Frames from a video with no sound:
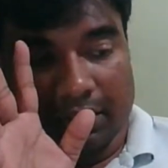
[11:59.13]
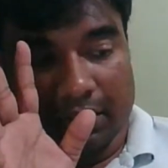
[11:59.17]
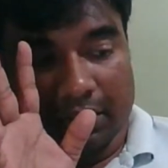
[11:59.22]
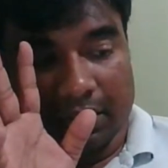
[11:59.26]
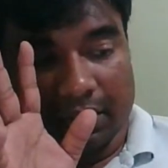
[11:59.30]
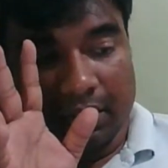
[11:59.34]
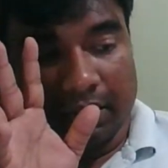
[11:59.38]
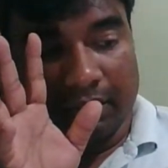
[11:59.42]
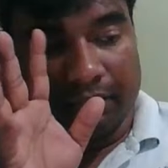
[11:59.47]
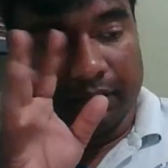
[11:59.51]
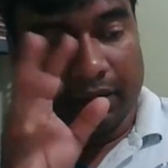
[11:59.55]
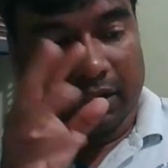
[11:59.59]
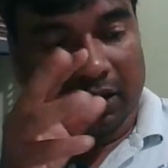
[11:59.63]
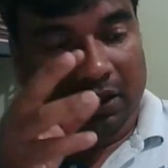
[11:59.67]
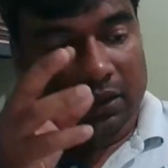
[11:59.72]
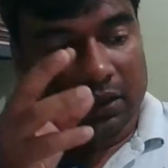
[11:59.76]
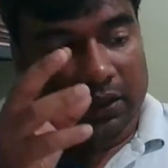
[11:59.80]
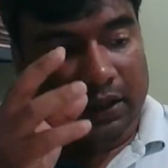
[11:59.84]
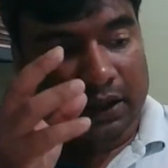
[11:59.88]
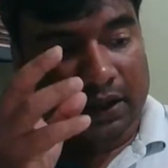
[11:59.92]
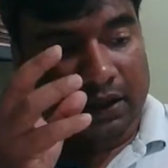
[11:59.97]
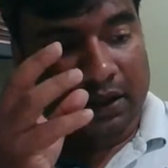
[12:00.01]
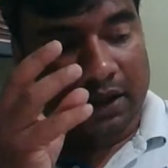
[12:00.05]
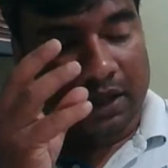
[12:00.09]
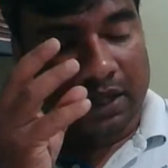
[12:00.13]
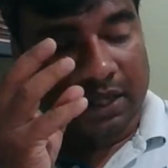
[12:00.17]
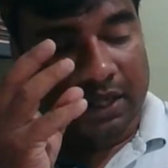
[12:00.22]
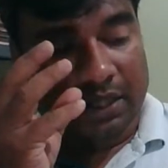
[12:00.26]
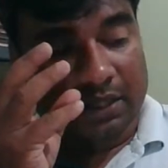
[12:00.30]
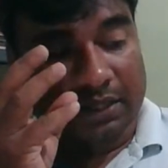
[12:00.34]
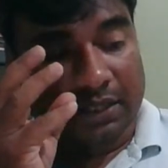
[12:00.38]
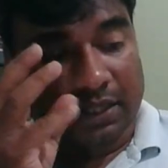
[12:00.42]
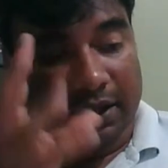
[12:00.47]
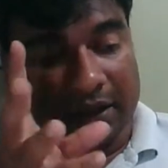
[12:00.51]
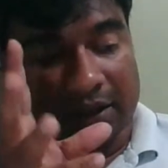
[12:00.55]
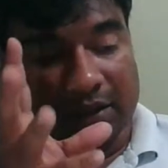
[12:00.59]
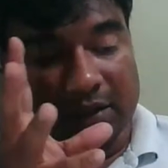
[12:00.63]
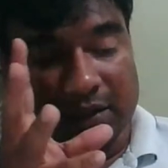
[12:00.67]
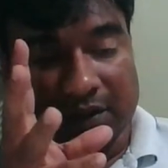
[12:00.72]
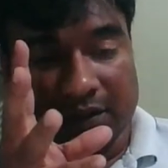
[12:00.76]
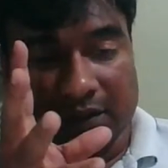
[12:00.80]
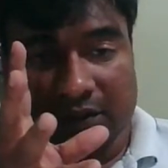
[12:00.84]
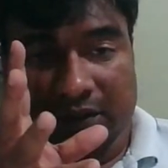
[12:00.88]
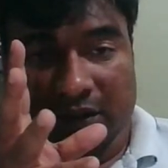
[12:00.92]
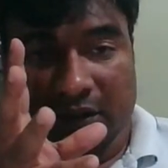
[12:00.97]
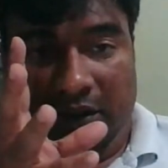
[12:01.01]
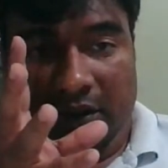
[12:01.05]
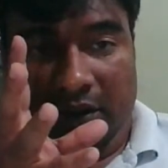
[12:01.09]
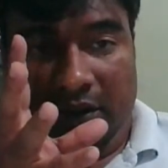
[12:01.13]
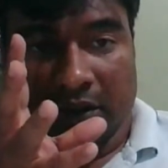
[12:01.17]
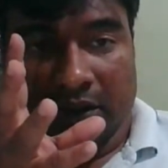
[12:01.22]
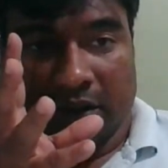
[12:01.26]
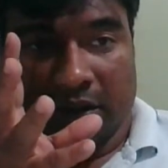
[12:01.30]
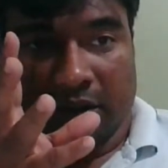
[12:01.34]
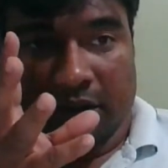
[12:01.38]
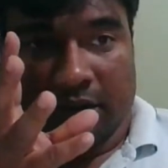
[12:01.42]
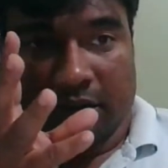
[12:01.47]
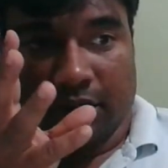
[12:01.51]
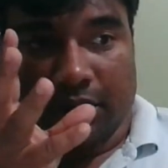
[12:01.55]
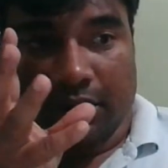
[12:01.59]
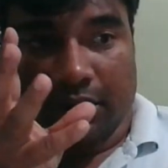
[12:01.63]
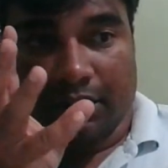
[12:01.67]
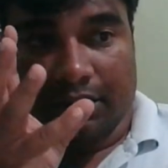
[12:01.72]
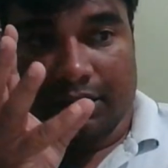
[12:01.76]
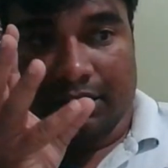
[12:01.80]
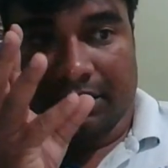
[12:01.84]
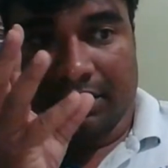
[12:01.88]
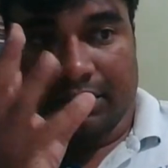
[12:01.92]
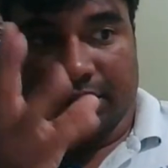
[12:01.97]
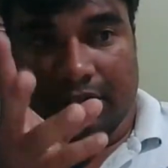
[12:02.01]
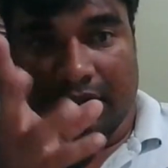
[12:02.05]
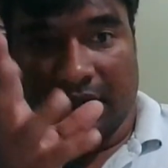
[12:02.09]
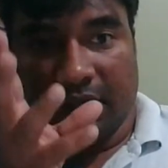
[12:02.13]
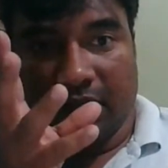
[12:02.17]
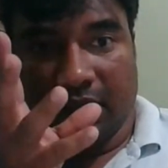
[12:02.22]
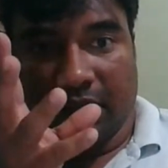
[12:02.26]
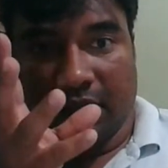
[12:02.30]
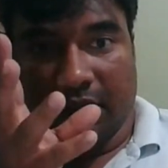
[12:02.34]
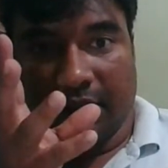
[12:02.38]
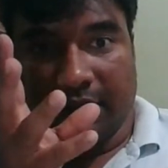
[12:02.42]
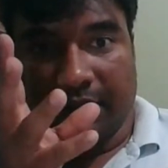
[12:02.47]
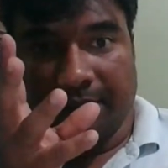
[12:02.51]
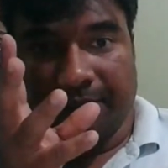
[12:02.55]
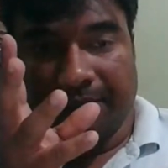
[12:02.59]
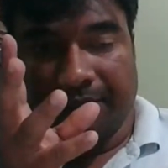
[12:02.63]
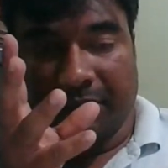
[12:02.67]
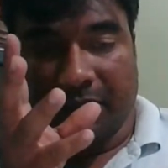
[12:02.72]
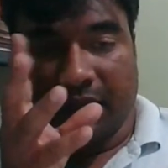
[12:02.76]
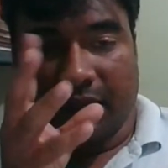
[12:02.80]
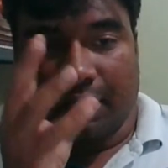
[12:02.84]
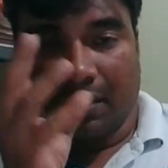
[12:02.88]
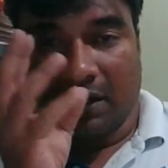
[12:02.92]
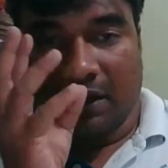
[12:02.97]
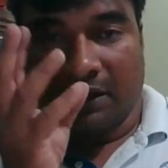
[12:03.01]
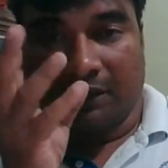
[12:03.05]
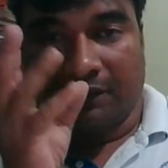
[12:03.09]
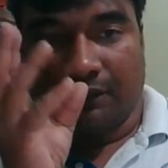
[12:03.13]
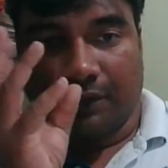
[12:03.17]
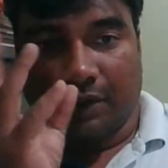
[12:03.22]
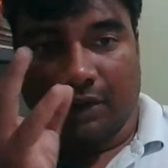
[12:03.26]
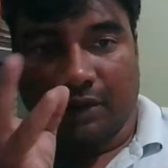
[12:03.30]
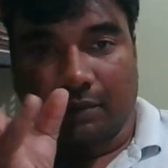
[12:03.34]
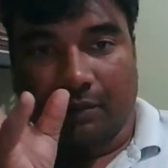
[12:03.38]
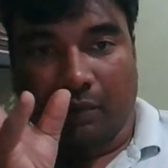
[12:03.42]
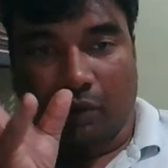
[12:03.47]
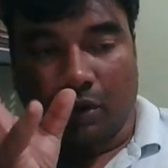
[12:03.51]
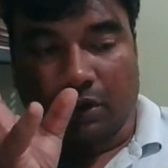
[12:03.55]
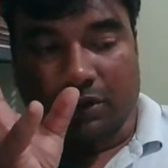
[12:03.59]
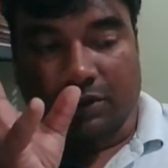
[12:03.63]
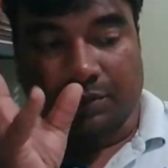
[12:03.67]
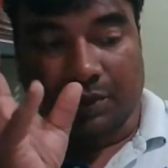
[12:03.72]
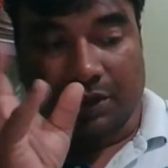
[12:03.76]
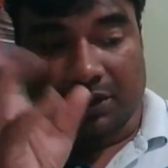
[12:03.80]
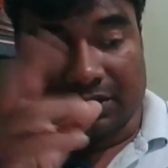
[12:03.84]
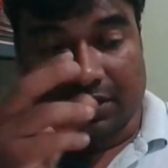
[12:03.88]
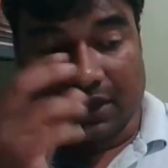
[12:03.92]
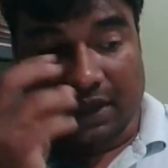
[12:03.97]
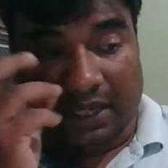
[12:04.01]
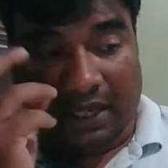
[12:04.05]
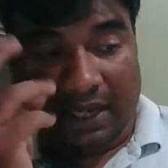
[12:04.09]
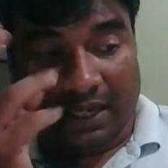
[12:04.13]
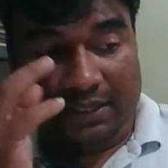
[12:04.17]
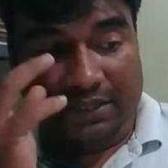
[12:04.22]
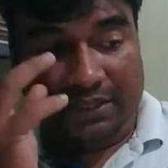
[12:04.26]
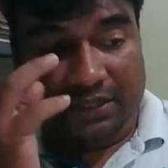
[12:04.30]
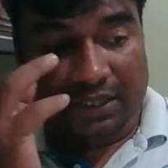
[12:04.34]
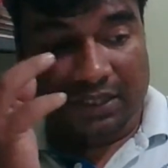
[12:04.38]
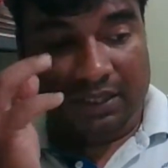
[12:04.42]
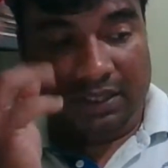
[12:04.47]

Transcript: the way they take things, they see them in different prospects. They can see